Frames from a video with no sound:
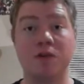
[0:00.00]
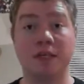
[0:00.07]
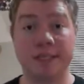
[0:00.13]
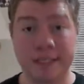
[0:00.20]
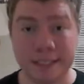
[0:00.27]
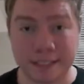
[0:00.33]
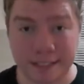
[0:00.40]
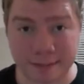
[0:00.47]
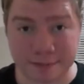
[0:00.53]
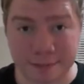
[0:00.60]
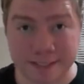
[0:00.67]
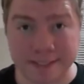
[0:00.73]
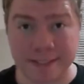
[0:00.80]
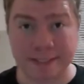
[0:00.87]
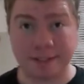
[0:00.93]

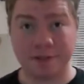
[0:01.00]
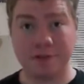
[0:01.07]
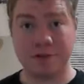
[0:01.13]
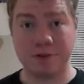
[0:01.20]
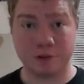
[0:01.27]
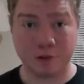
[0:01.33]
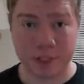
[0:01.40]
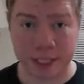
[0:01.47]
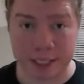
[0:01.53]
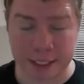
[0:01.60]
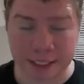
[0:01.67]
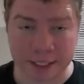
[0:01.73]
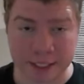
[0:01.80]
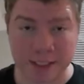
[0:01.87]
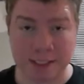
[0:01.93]
expect to do
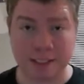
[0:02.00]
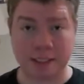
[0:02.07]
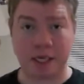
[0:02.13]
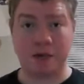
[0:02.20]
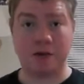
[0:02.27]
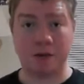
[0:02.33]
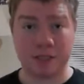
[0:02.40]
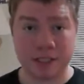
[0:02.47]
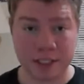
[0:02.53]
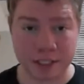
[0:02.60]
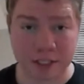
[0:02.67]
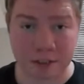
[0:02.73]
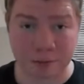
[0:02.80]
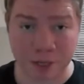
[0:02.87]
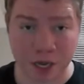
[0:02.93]
is I'll release
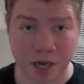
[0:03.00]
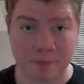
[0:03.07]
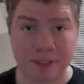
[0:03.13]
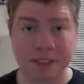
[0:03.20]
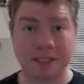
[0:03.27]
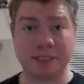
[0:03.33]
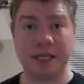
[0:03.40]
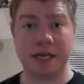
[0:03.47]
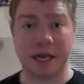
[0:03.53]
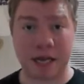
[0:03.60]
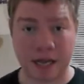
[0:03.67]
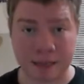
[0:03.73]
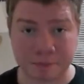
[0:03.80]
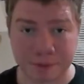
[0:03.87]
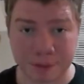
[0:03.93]
some comics that
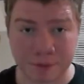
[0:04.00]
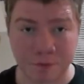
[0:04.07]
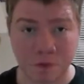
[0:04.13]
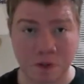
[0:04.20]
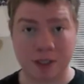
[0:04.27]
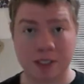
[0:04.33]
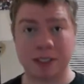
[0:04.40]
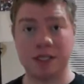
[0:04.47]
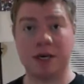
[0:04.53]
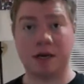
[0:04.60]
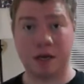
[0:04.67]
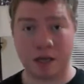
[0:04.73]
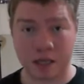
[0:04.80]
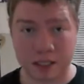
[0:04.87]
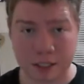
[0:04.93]
I've been working
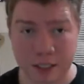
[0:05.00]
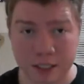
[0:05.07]
on,